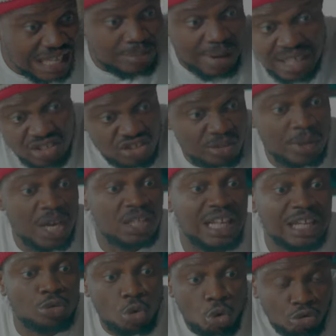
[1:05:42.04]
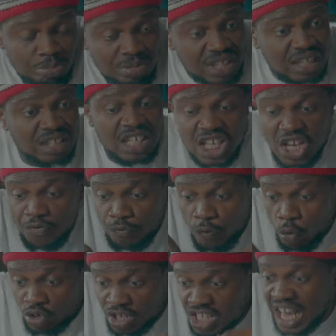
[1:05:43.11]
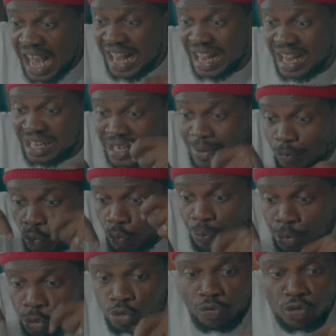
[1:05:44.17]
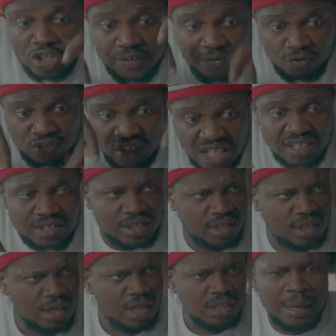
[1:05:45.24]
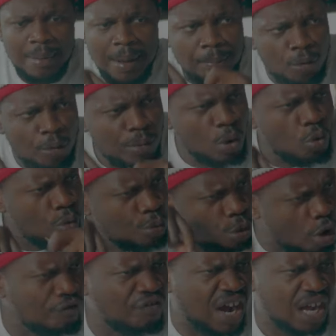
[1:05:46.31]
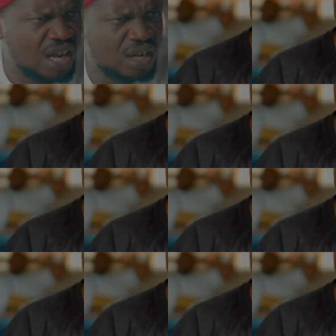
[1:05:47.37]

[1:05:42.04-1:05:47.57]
in my dream that told me that if only I can keep mute for 7 days, that my problem will be over.